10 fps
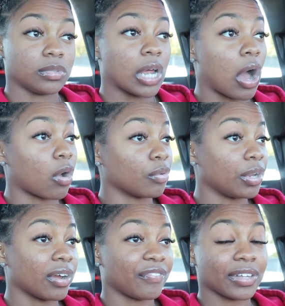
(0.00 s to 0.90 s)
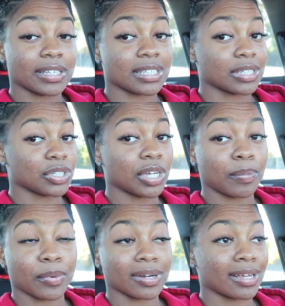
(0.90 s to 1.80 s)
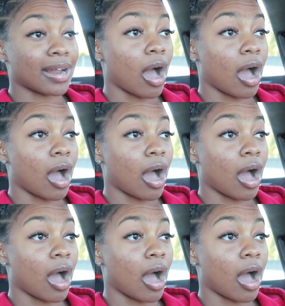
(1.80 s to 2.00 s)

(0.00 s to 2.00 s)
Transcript: doggone near 50 cents cheaper than